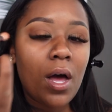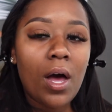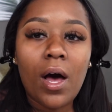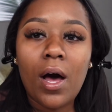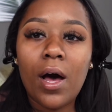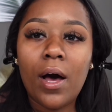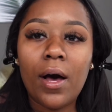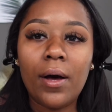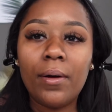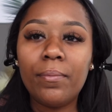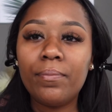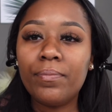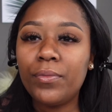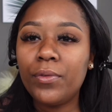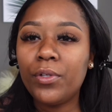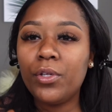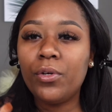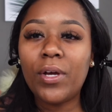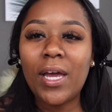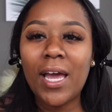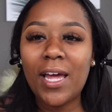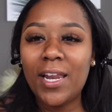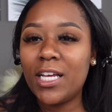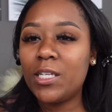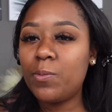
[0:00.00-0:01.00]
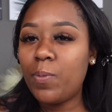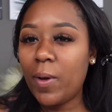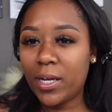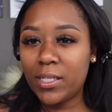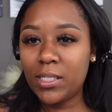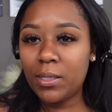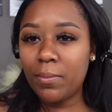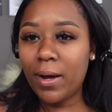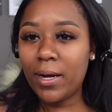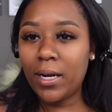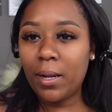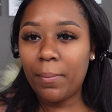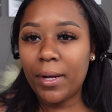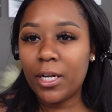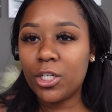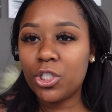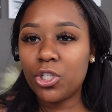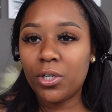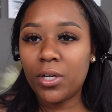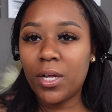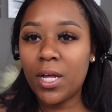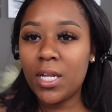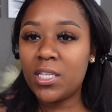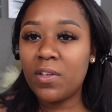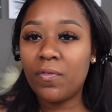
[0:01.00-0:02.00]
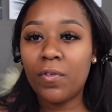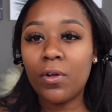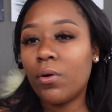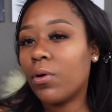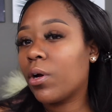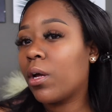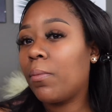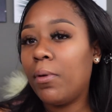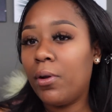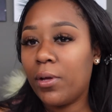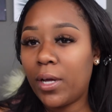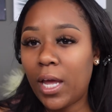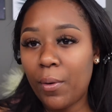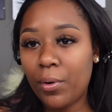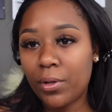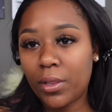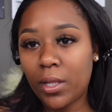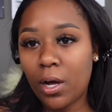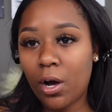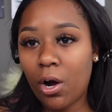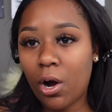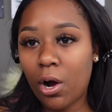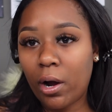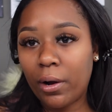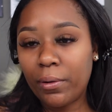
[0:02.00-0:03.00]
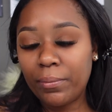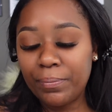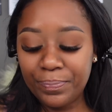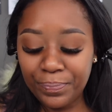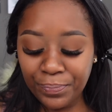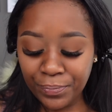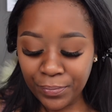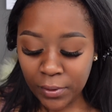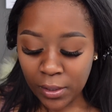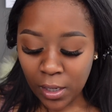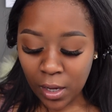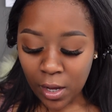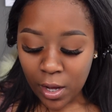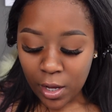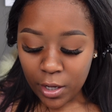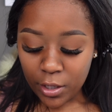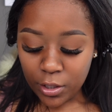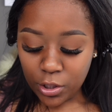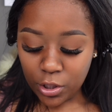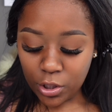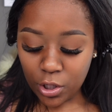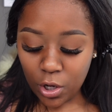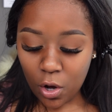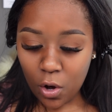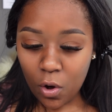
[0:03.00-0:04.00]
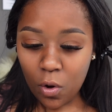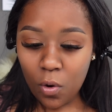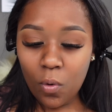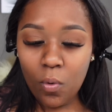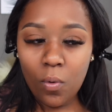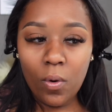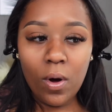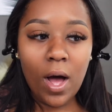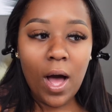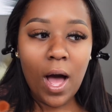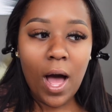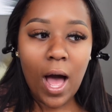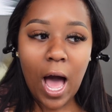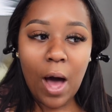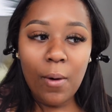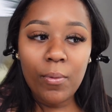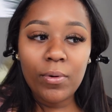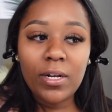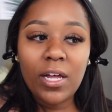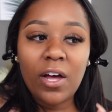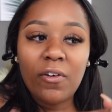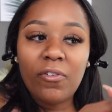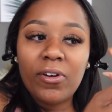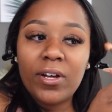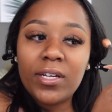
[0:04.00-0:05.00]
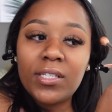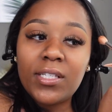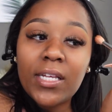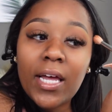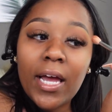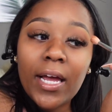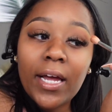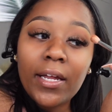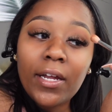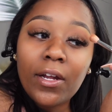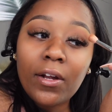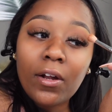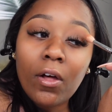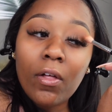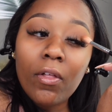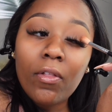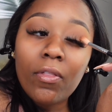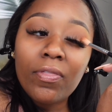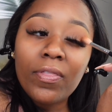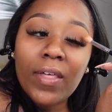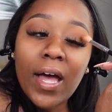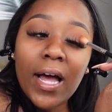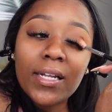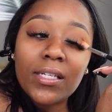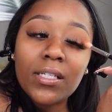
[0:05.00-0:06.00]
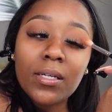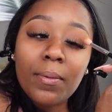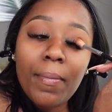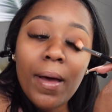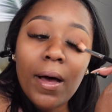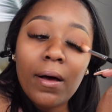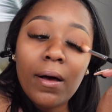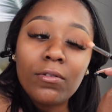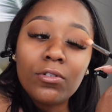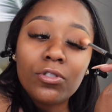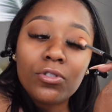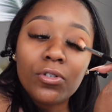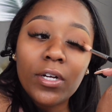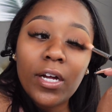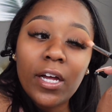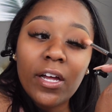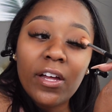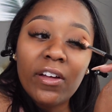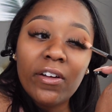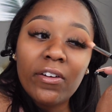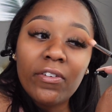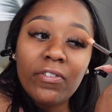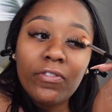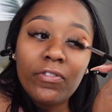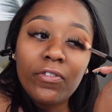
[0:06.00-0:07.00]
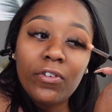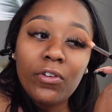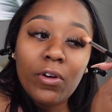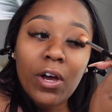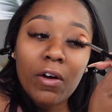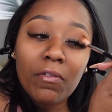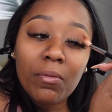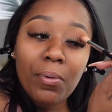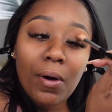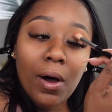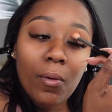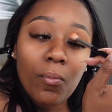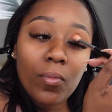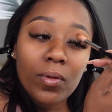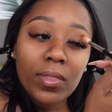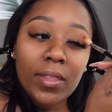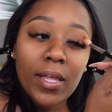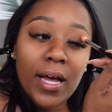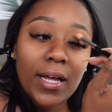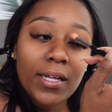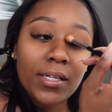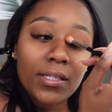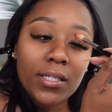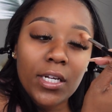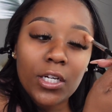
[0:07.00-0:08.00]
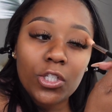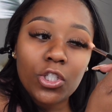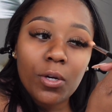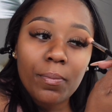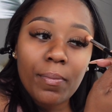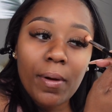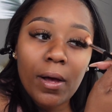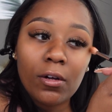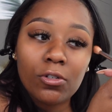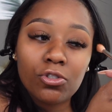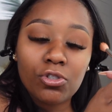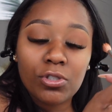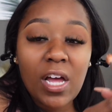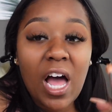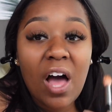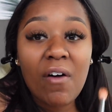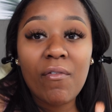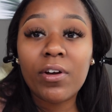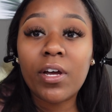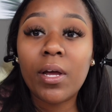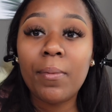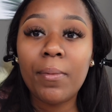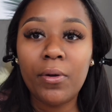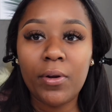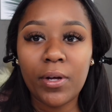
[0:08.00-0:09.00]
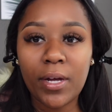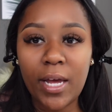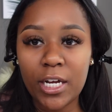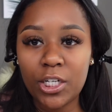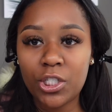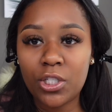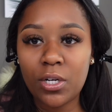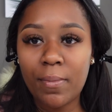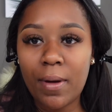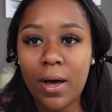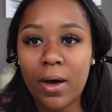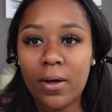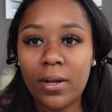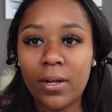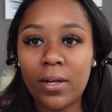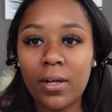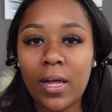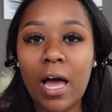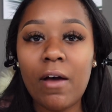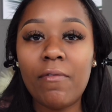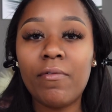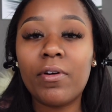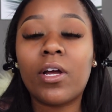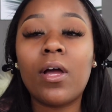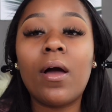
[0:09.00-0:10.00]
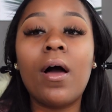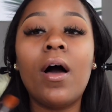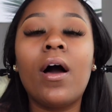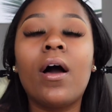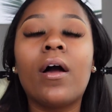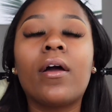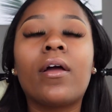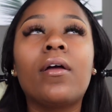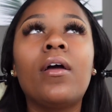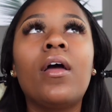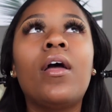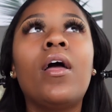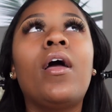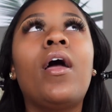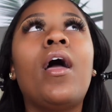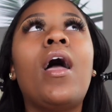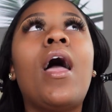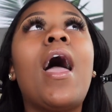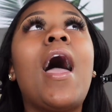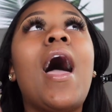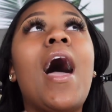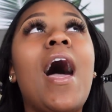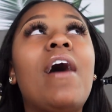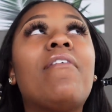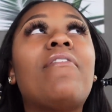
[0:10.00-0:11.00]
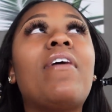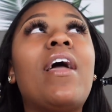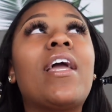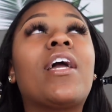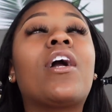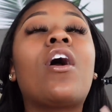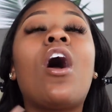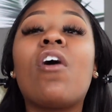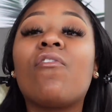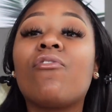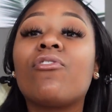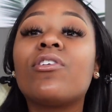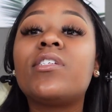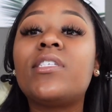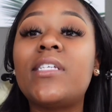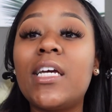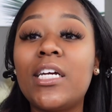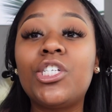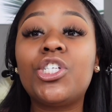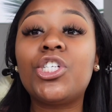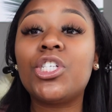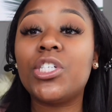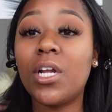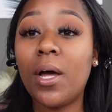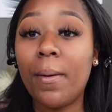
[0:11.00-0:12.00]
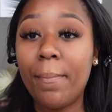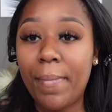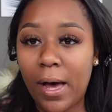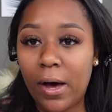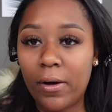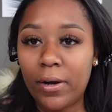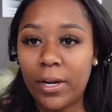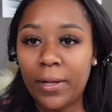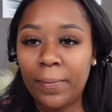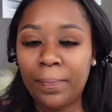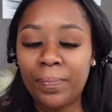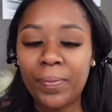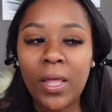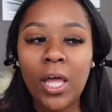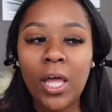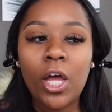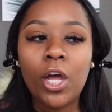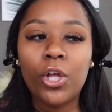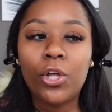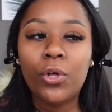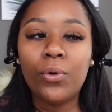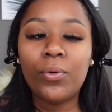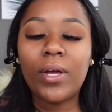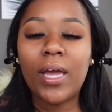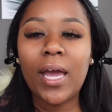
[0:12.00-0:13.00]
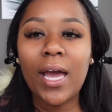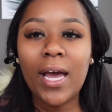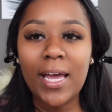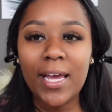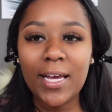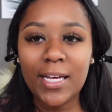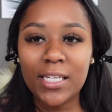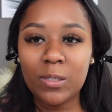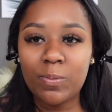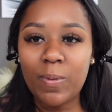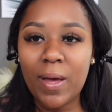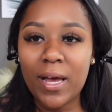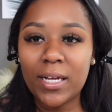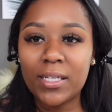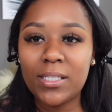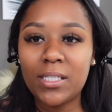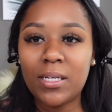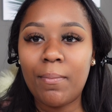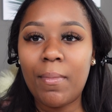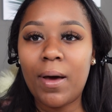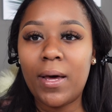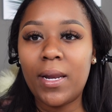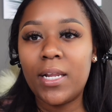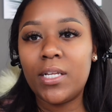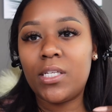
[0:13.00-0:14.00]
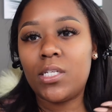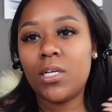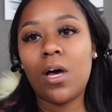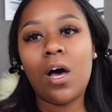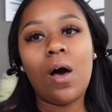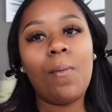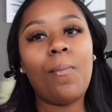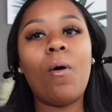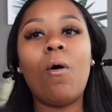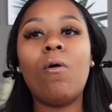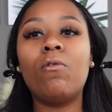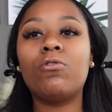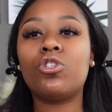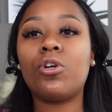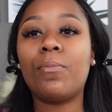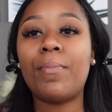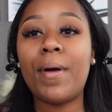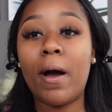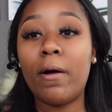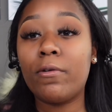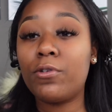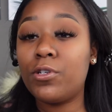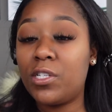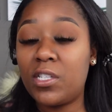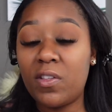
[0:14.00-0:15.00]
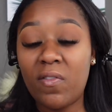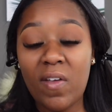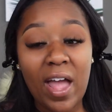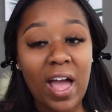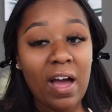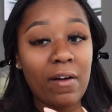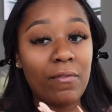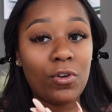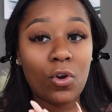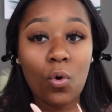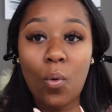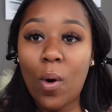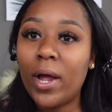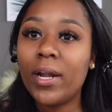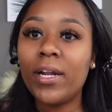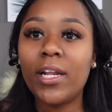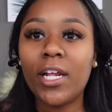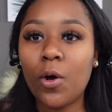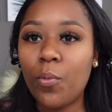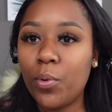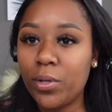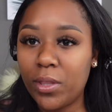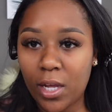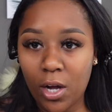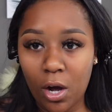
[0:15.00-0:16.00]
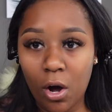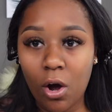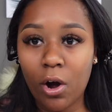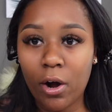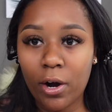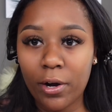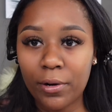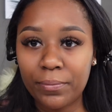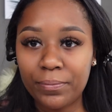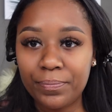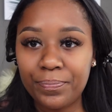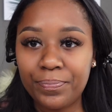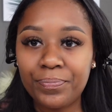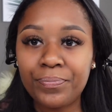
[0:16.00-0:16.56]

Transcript: Um, you can't expect somebody to meet your needs if you don't communicate what they are. So I would definitely say, you know, that's a boundary. If you have a problem with that, set your boundary, have a communication about it, have a, uh, have a conversation about it. You can't expect somebody to uphold your boundaries that they have no idea what they are.